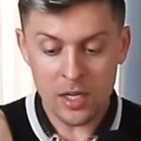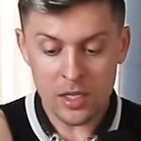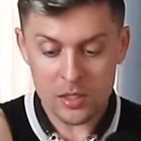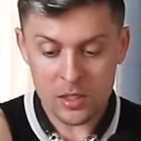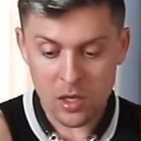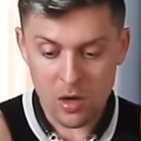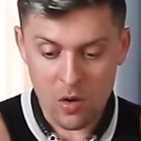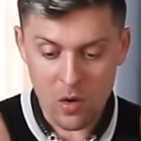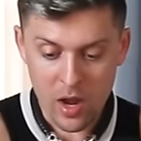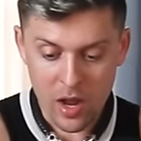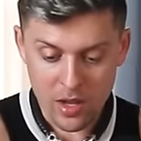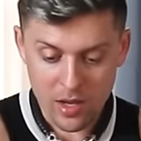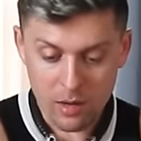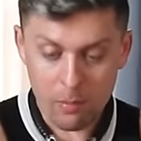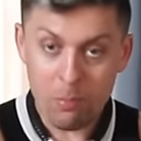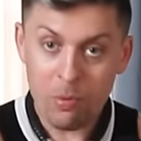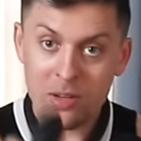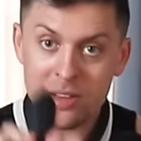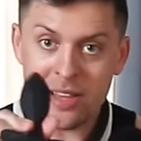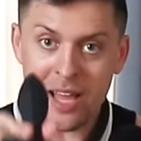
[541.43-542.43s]
So you
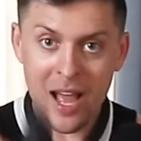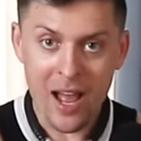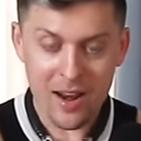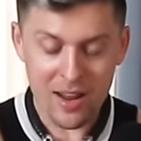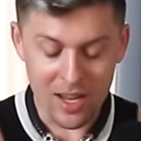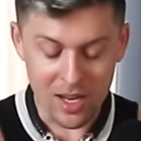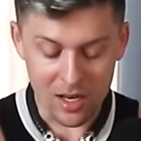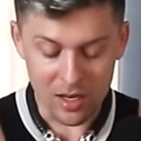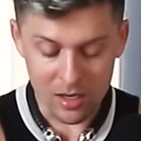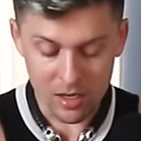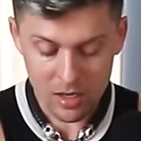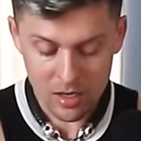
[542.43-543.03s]
can put that in